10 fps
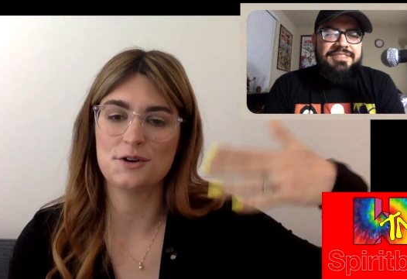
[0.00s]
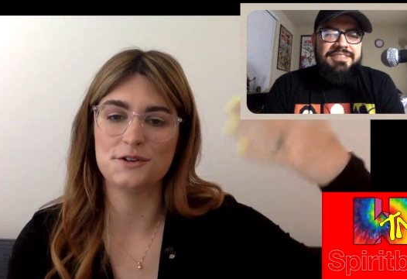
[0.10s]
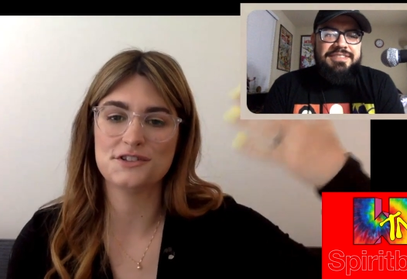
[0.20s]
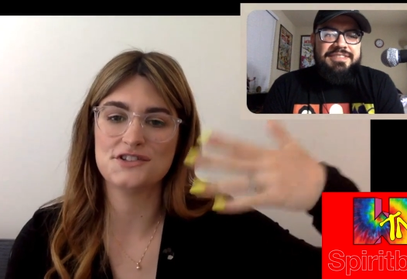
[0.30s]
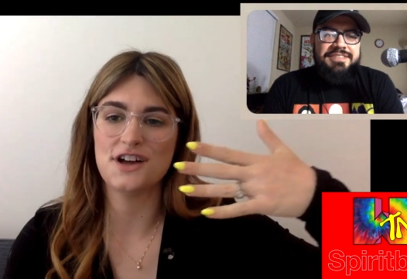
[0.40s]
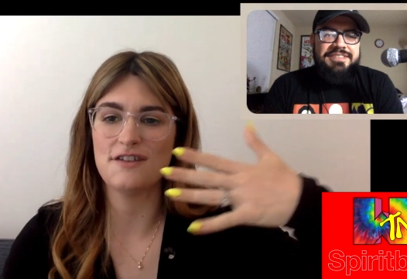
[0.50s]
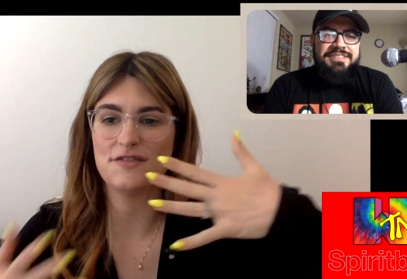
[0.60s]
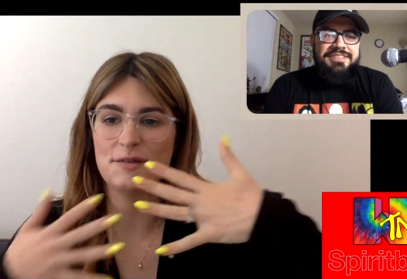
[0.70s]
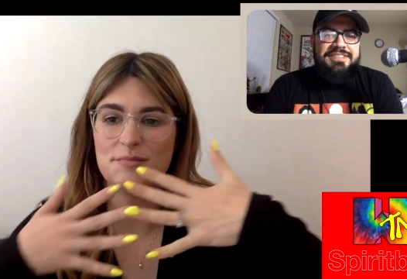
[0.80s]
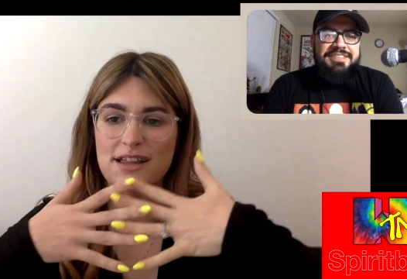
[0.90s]
Speaker 1: cult
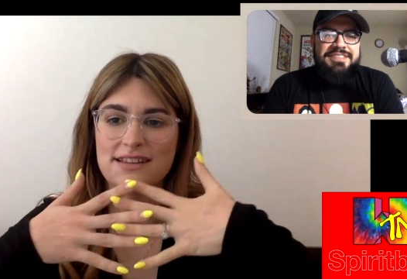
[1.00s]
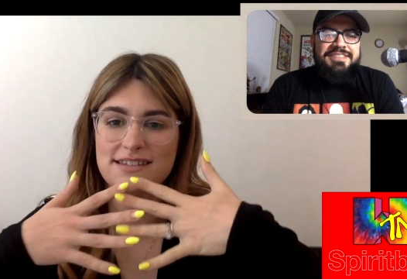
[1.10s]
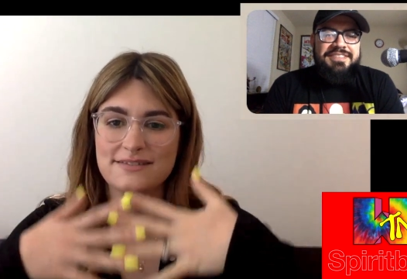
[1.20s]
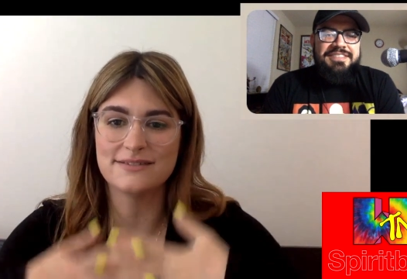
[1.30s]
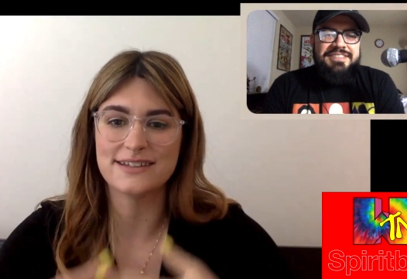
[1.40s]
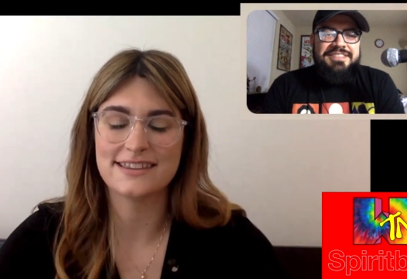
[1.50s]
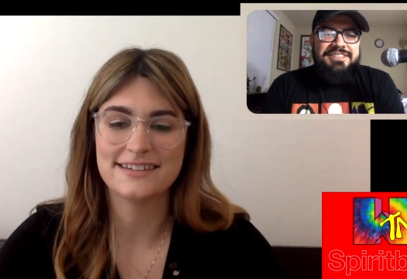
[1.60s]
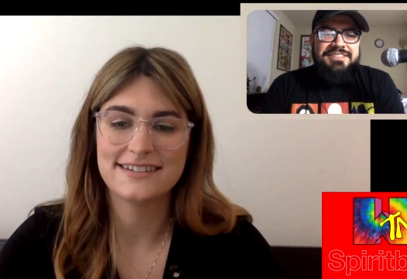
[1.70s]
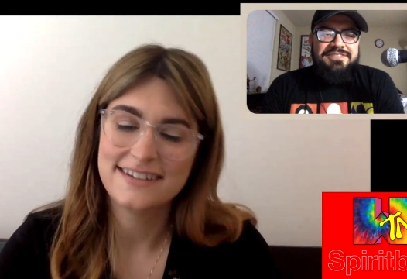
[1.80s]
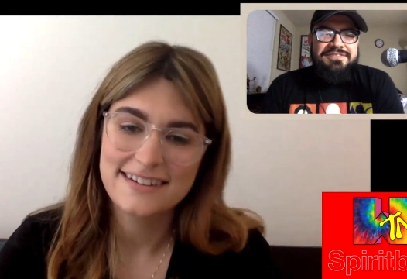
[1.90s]
stuff that blends in with
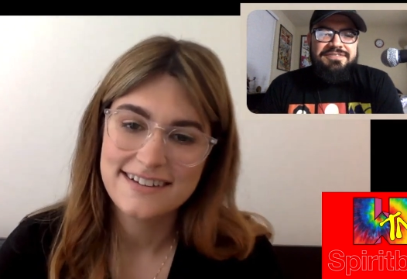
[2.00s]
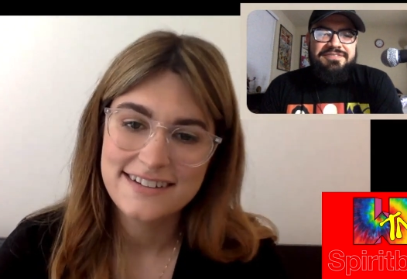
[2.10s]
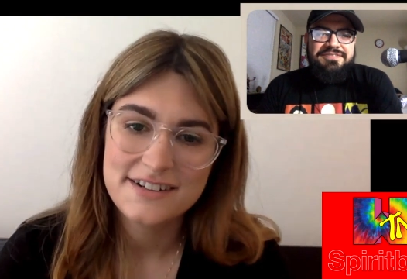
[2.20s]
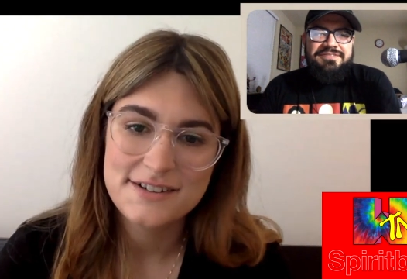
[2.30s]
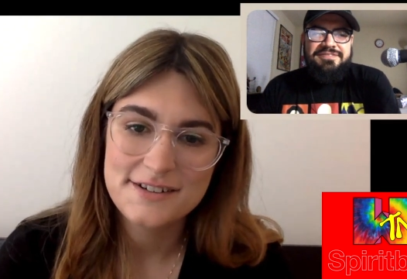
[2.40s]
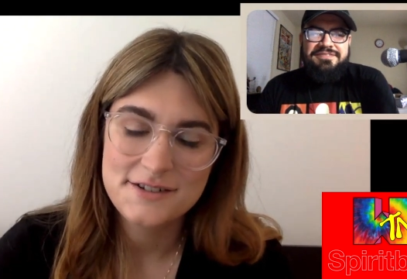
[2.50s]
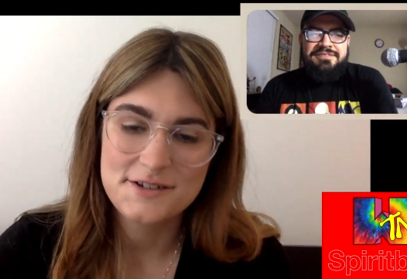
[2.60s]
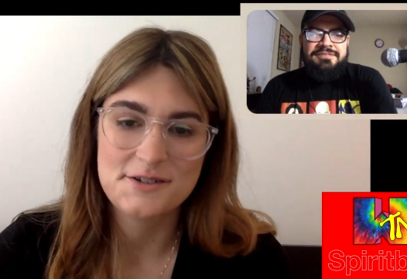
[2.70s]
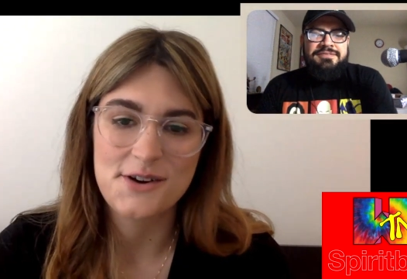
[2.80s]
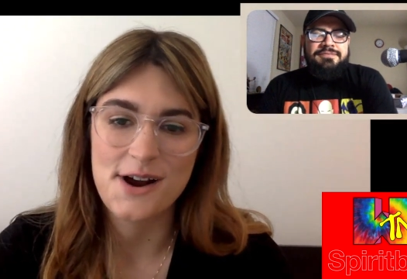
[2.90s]

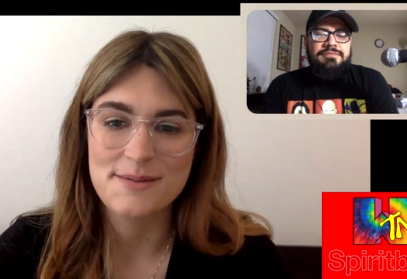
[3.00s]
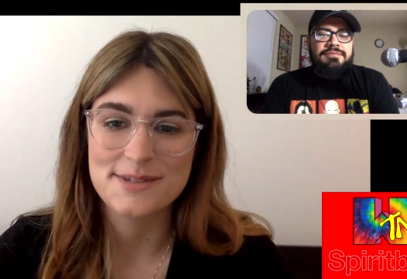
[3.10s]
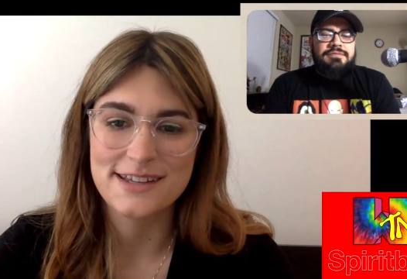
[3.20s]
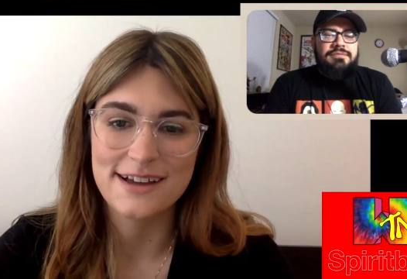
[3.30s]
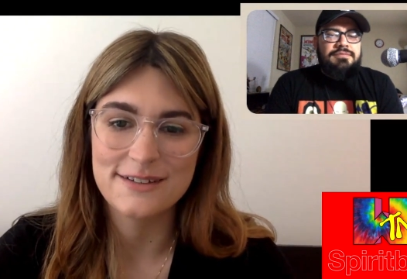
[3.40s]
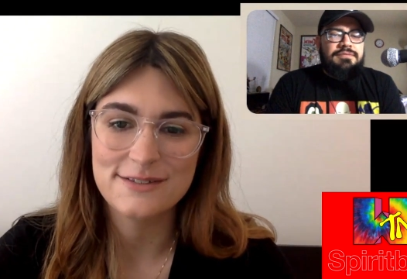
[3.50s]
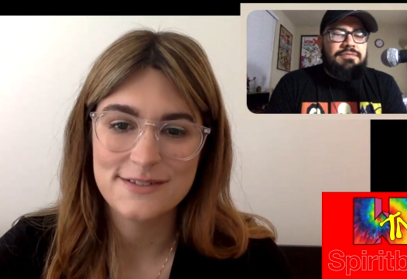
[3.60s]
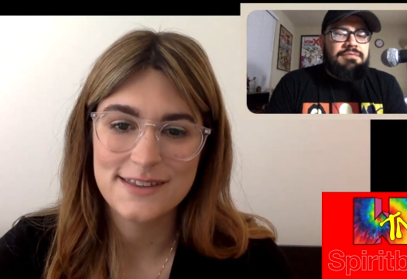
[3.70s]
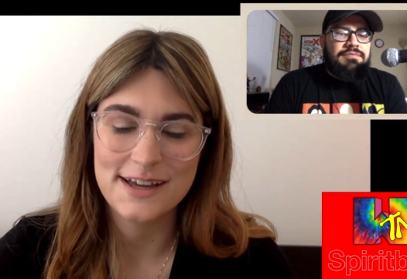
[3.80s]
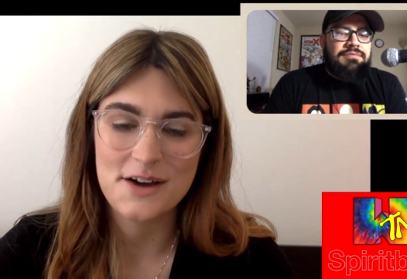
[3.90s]
true crime
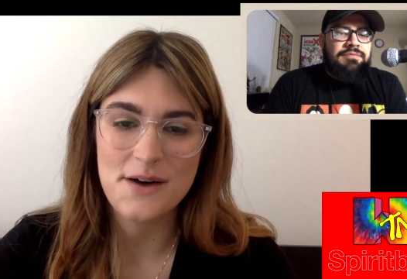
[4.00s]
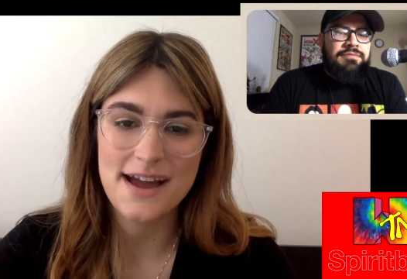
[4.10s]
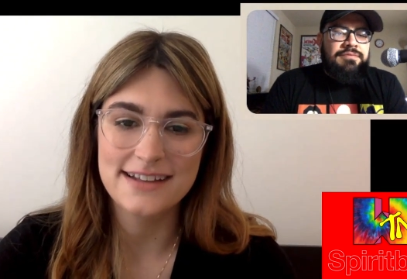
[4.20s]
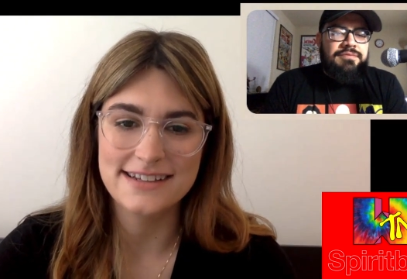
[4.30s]
stuff. They go